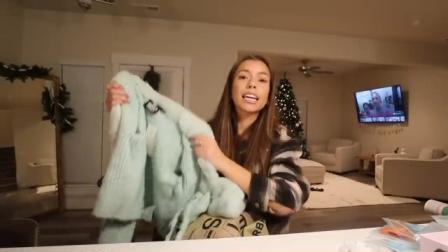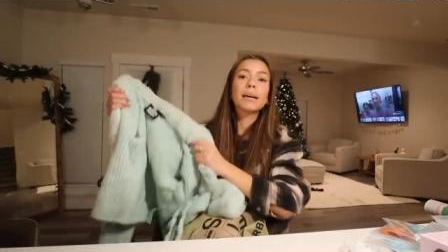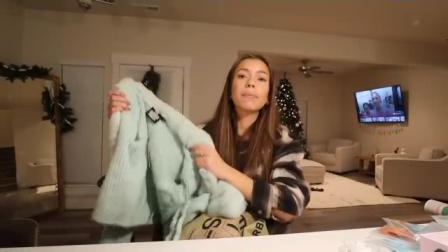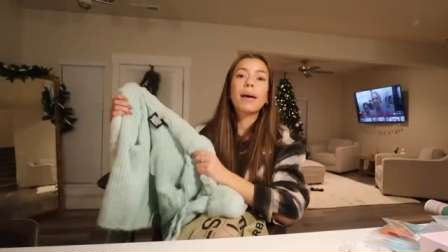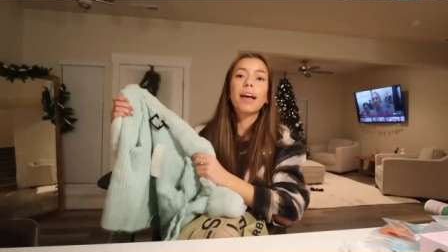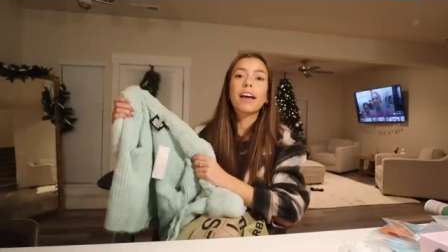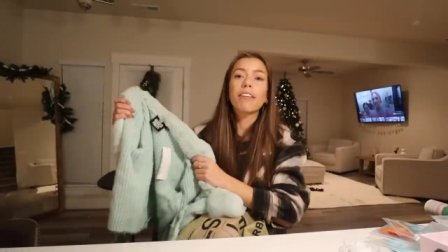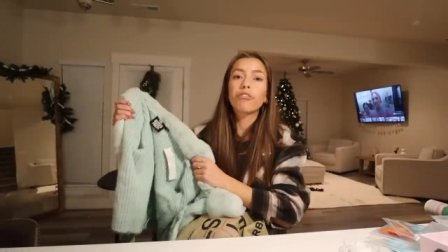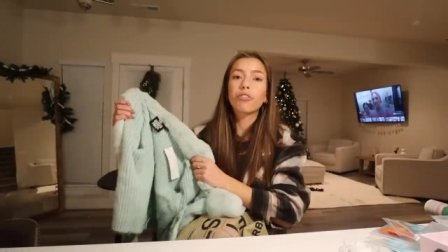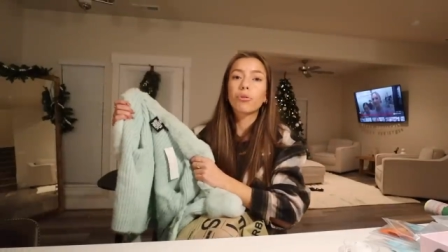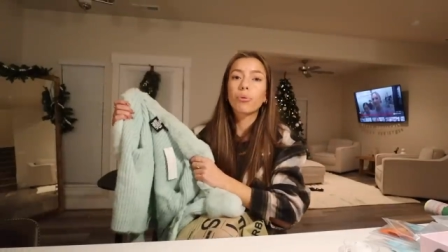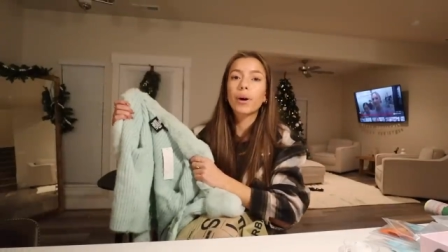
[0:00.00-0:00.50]
them
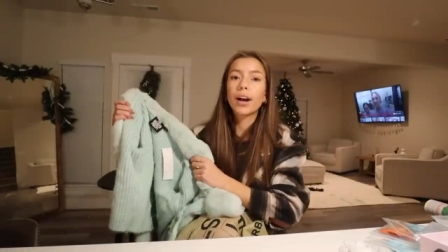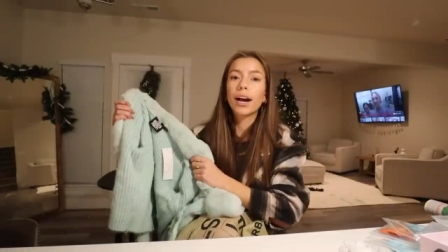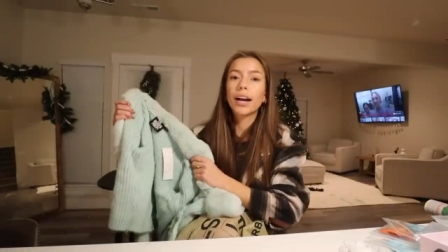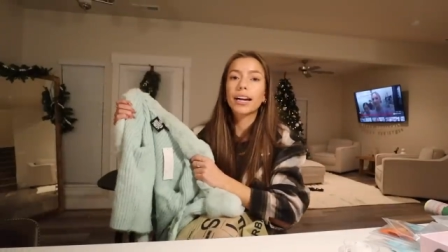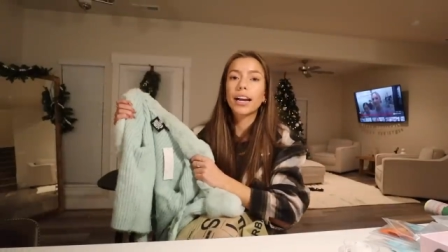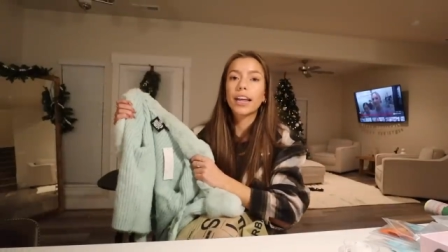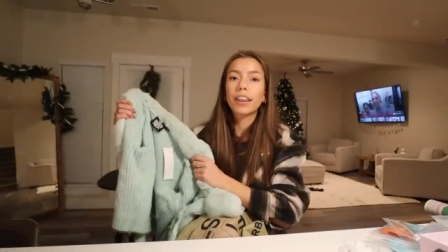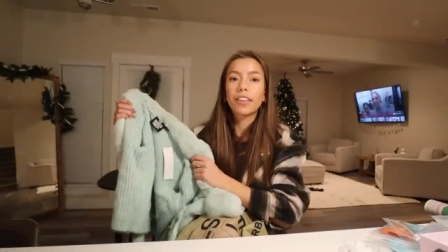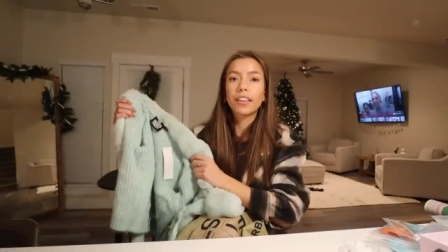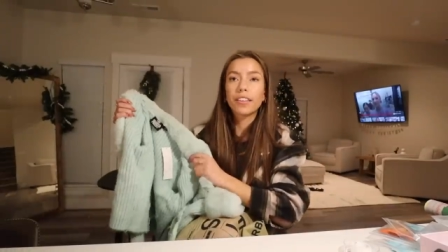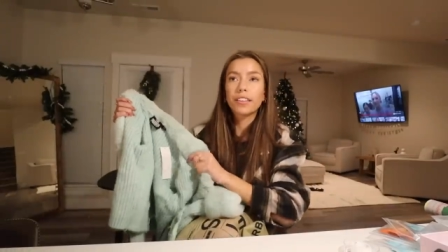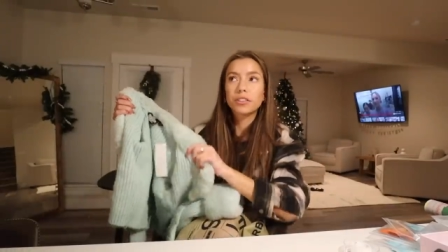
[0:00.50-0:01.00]
everywhere, and
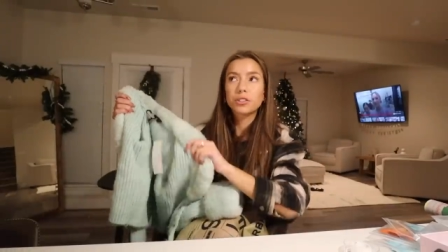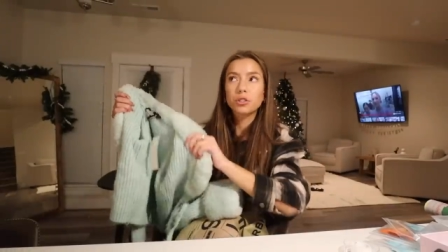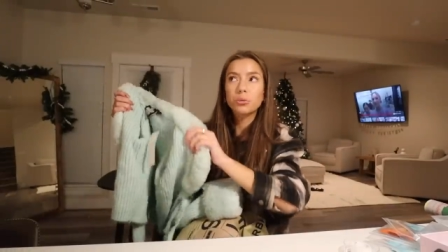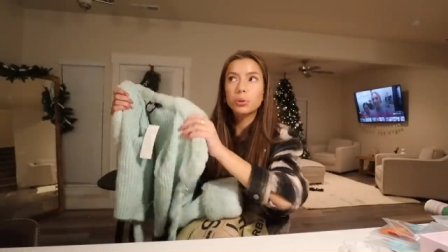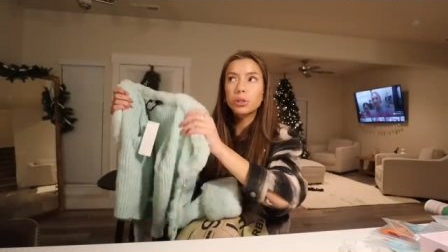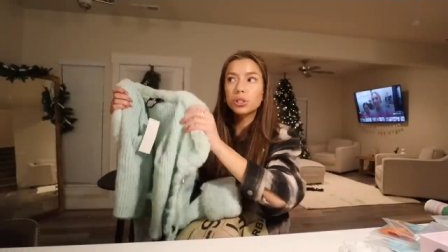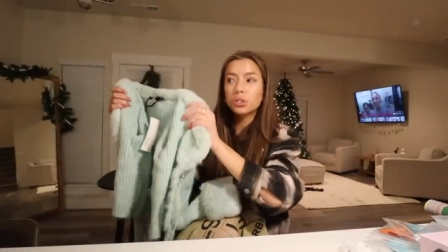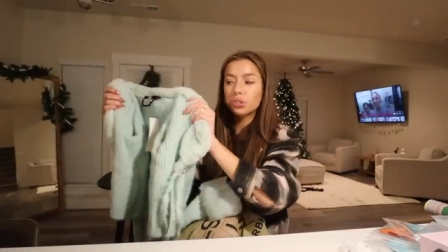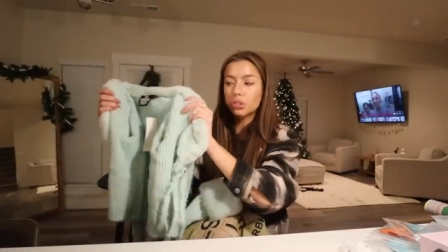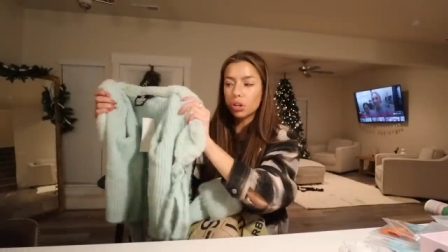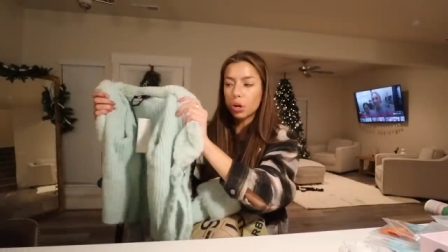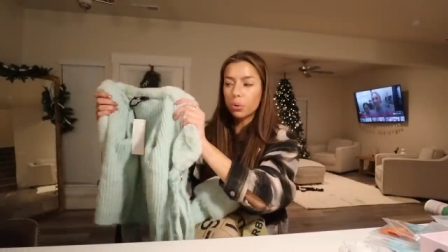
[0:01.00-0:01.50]
I think this would
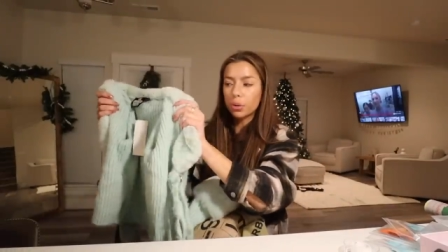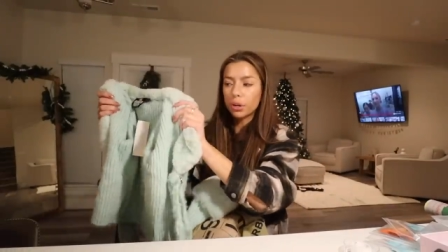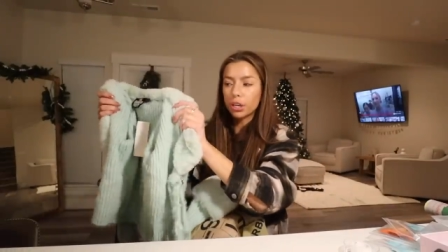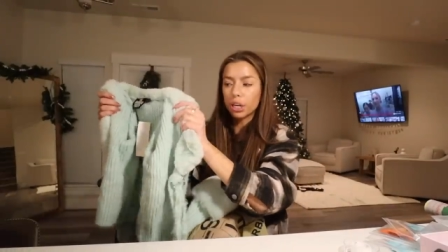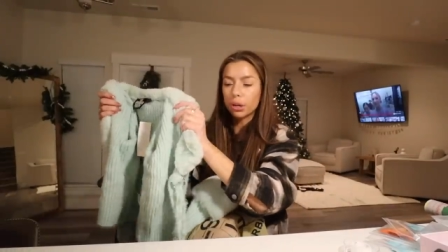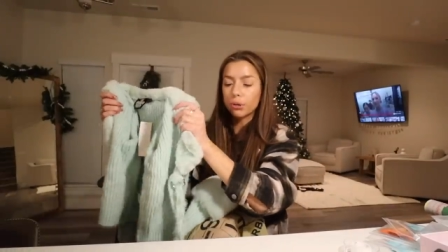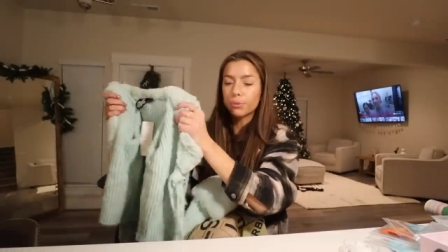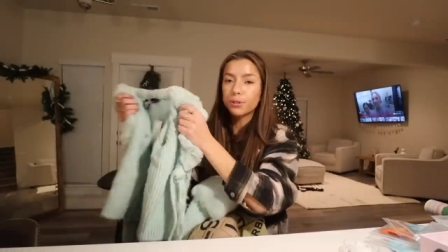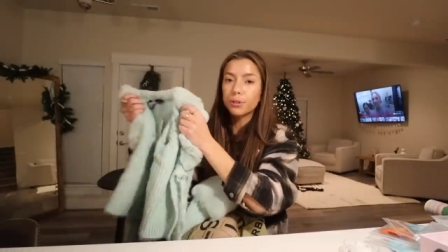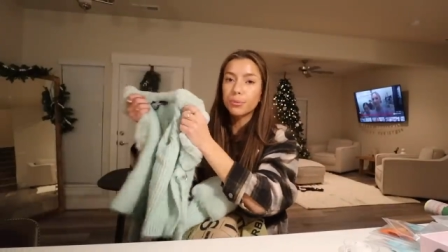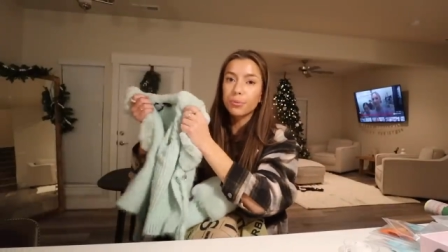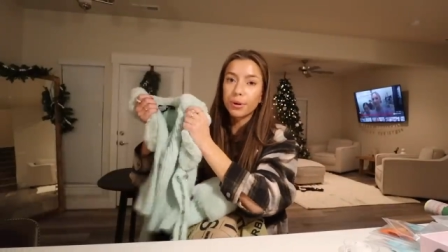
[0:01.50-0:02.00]
be so
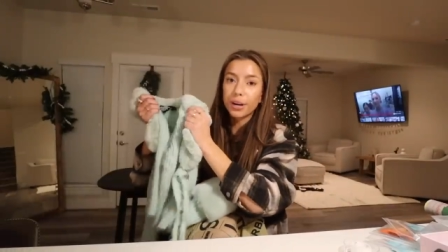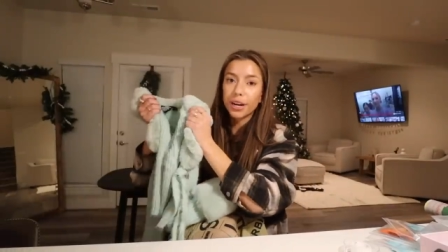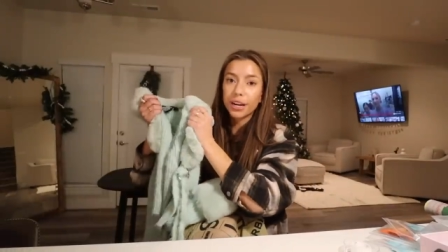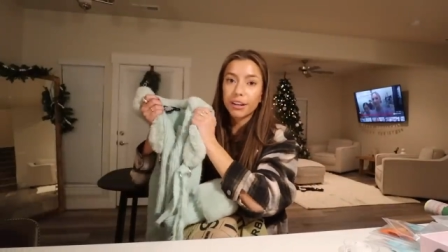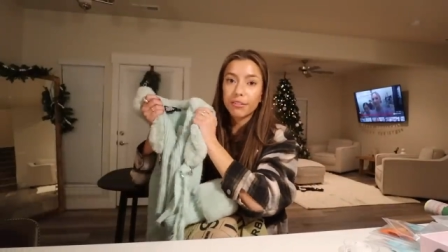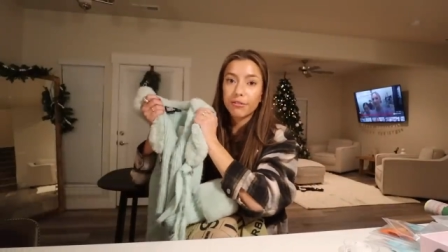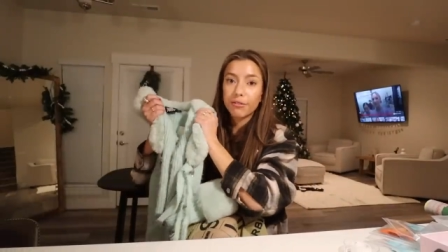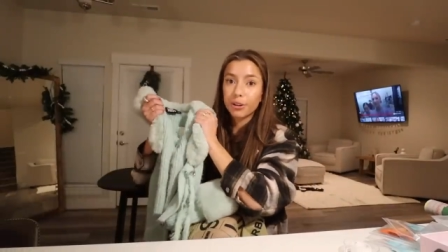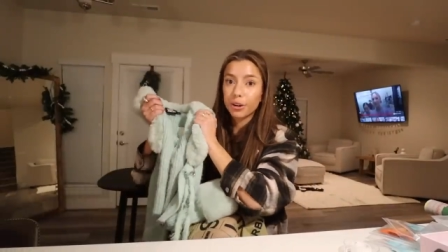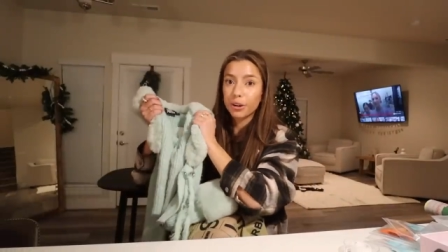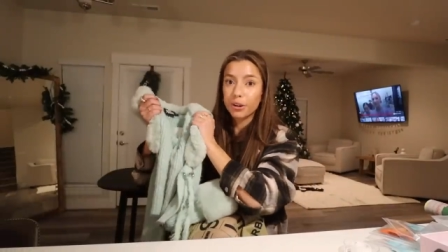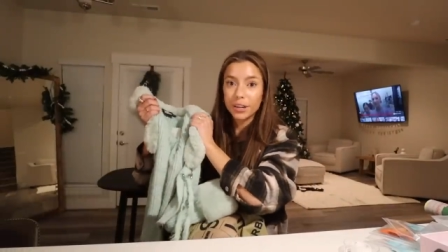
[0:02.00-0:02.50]
cute to
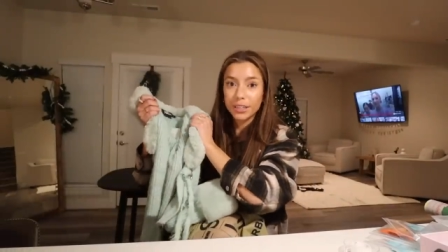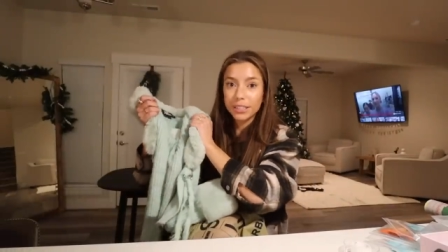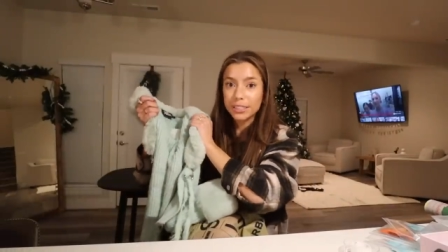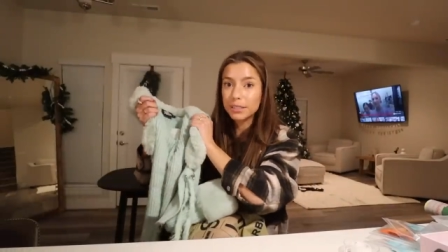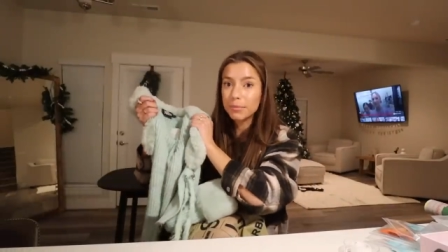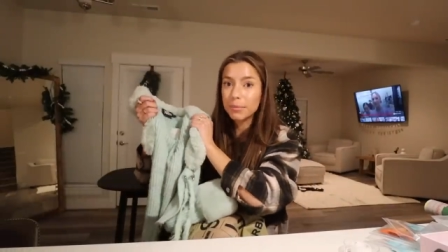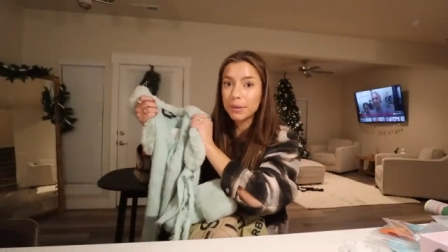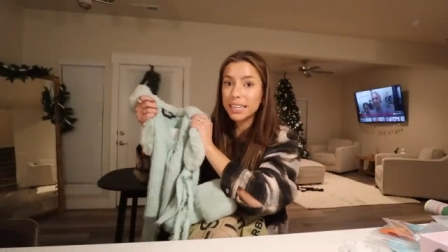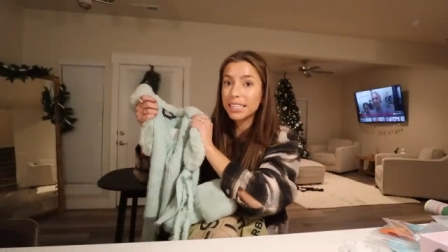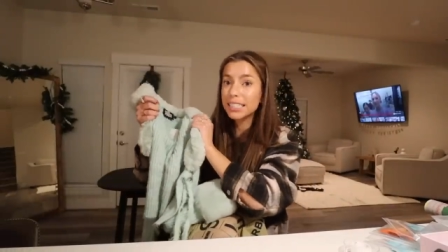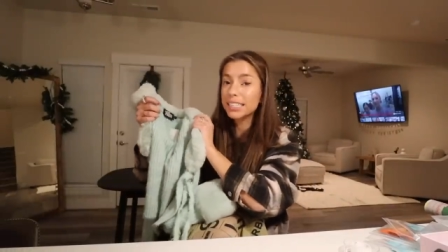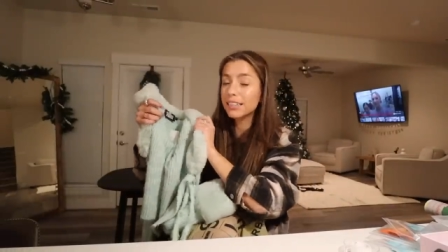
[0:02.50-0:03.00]
bring for
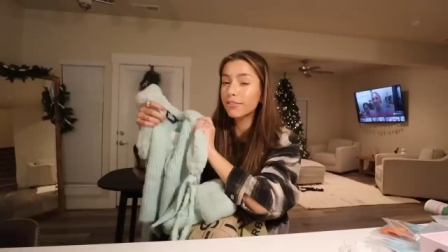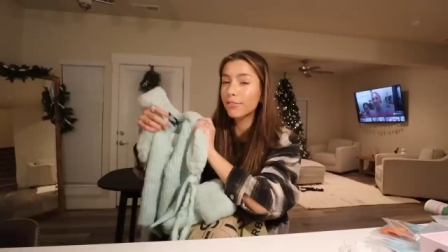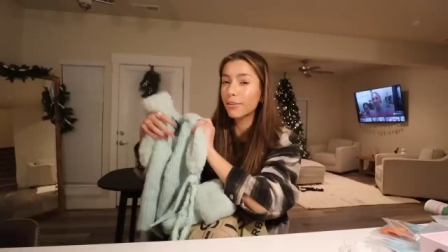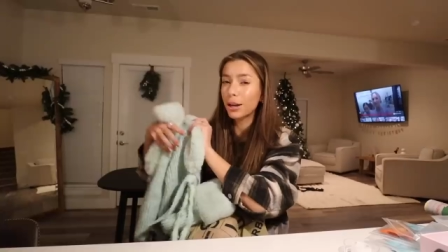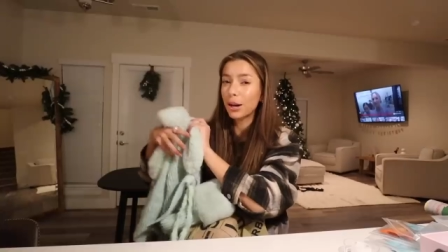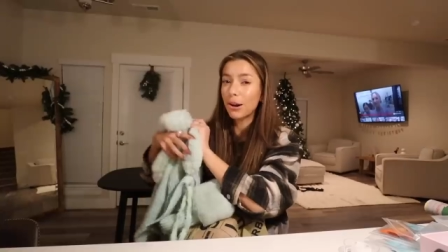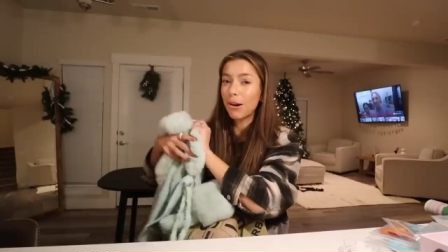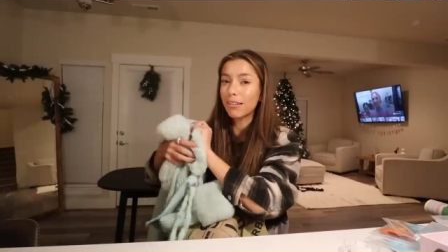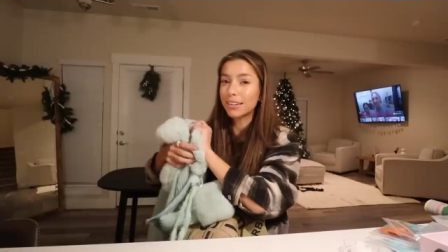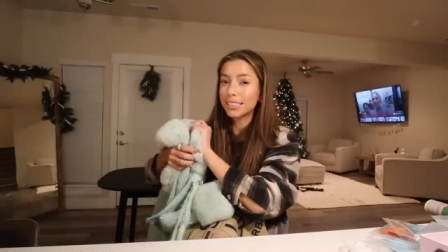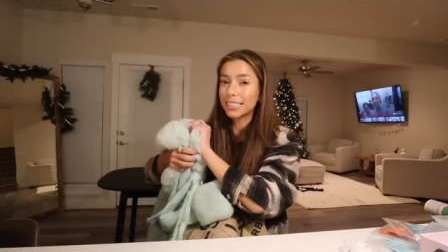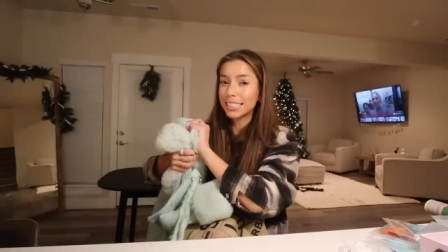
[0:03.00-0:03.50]
Christmas if we
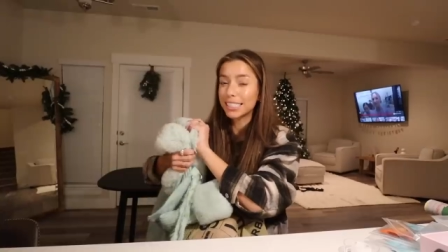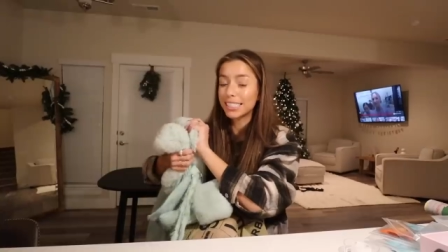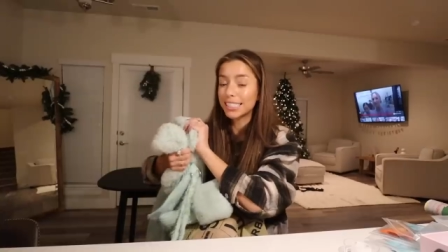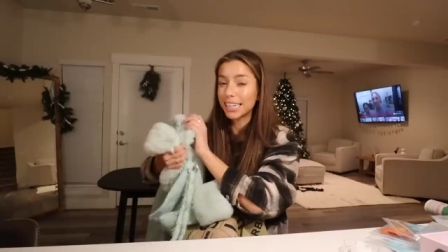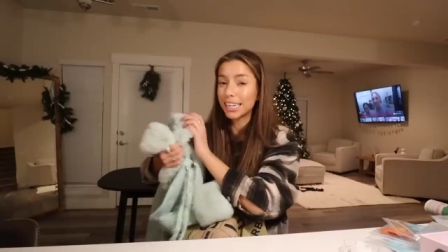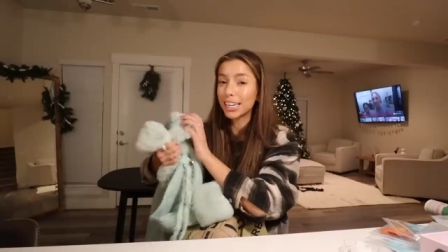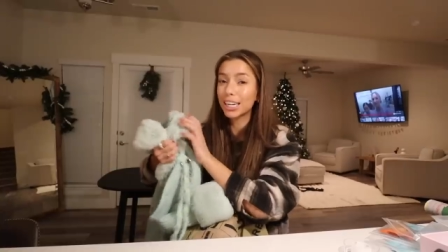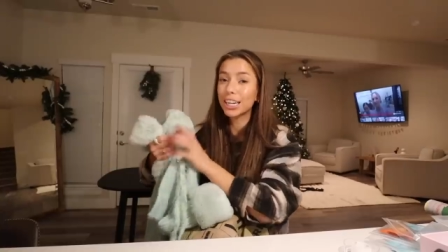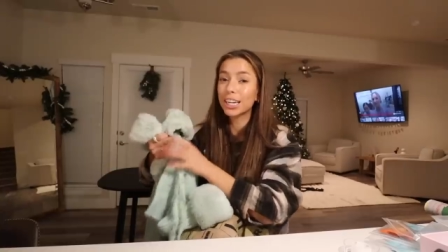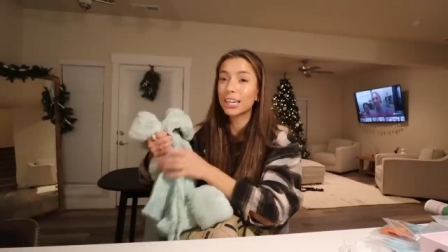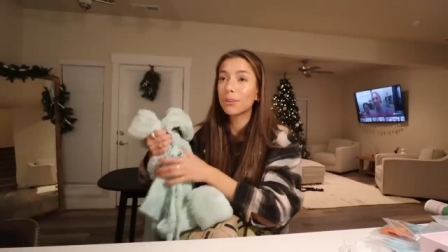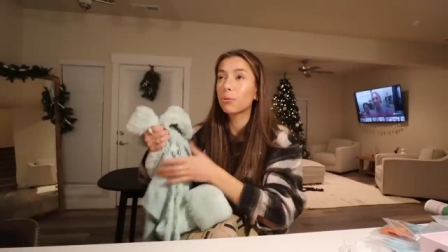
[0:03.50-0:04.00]
go out to
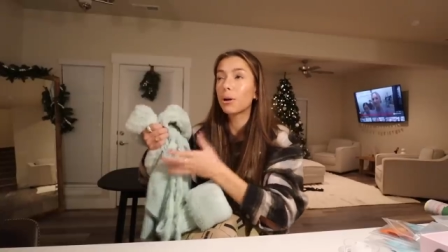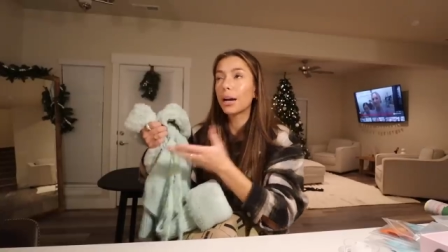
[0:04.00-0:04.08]
dinner.